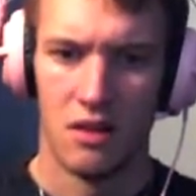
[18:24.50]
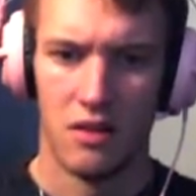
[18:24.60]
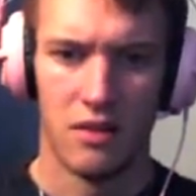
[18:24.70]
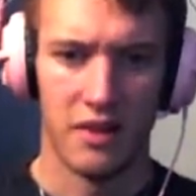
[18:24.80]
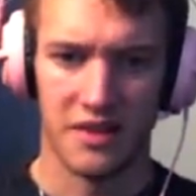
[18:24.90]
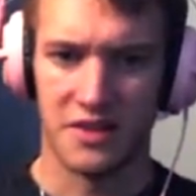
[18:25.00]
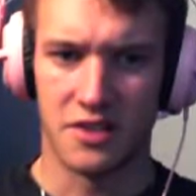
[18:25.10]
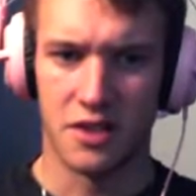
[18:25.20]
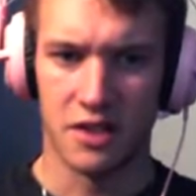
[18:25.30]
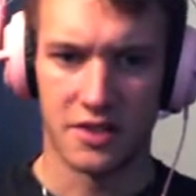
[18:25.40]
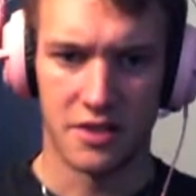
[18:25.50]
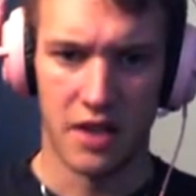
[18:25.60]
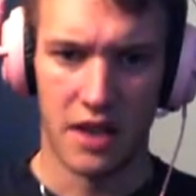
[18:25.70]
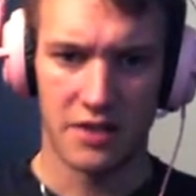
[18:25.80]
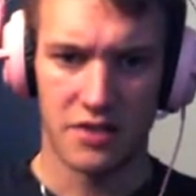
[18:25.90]
This does
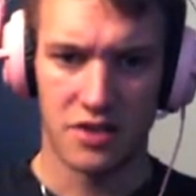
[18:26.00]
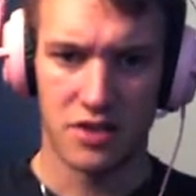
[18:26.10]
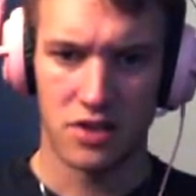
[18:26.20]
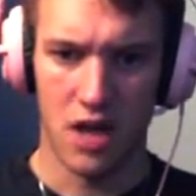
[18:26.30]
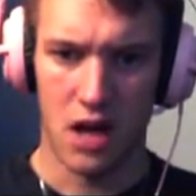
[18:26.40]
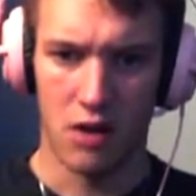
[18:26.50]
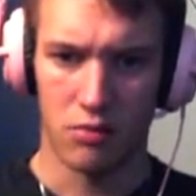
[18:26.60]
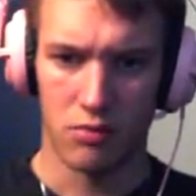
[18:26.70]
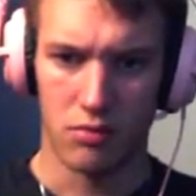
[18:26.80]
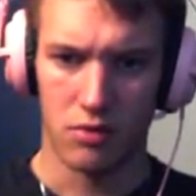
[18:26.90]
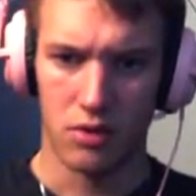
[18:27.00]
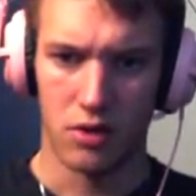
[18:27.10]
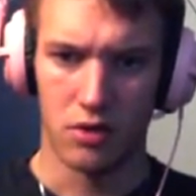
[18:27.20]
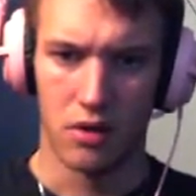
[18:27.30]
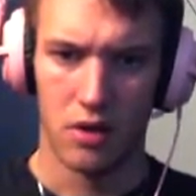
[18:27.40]
not sound
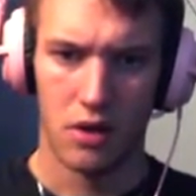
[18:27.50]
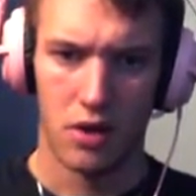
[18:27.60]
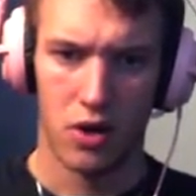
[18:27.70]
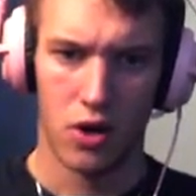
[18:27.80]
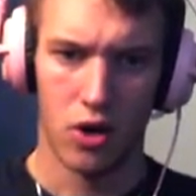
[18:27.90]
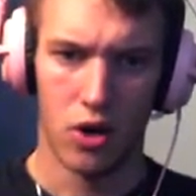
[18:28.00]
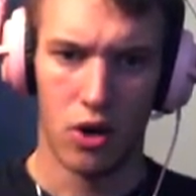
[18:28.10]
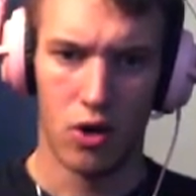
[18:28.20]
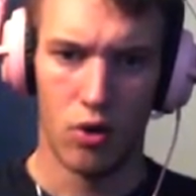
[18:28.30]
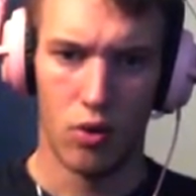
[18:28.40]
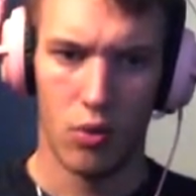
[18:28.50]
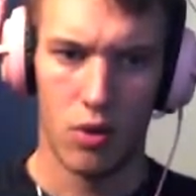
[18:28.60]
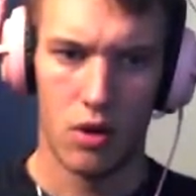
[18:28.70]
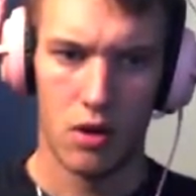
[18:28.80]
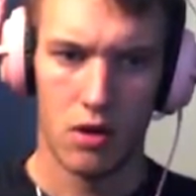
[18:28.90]
good. No.
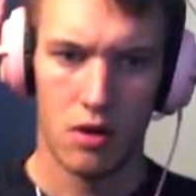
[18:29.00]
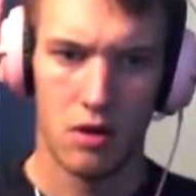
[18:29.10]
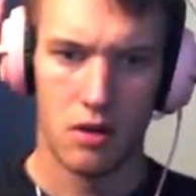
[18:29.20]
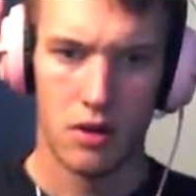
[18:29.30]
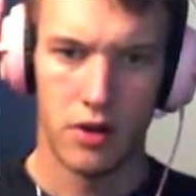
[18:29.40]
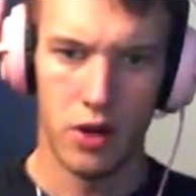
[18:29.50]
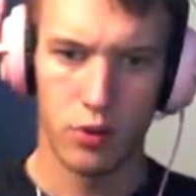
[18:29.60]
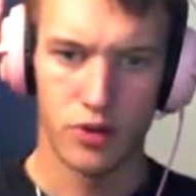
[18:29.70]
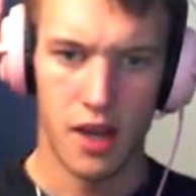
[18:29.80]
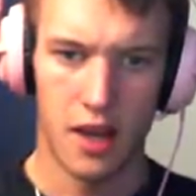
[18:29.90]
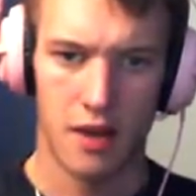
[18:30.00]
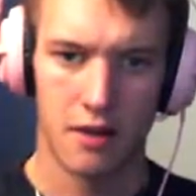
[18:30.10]
Notes! Hey!